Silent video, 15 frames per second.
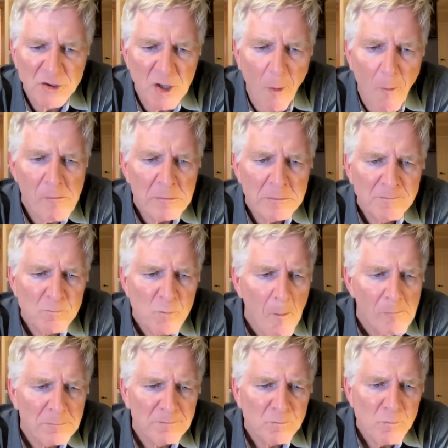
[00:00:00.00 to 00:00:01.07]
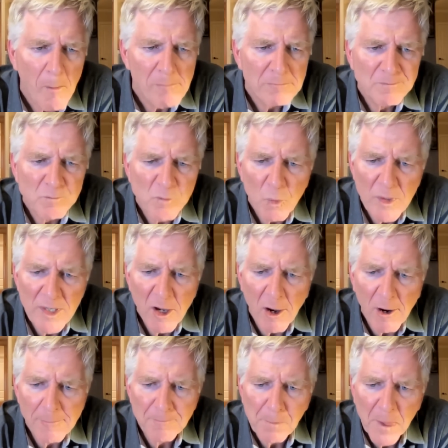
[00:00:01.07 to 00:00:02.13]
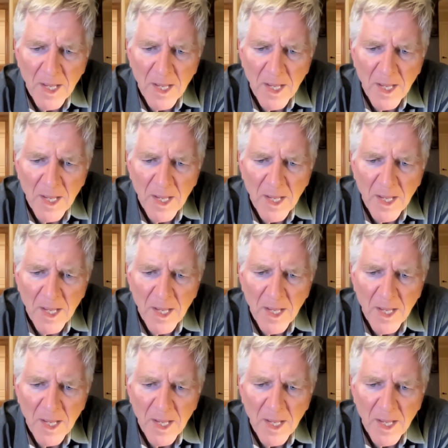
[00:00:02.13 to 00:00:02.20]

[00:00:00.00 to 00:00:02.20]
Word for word: So we are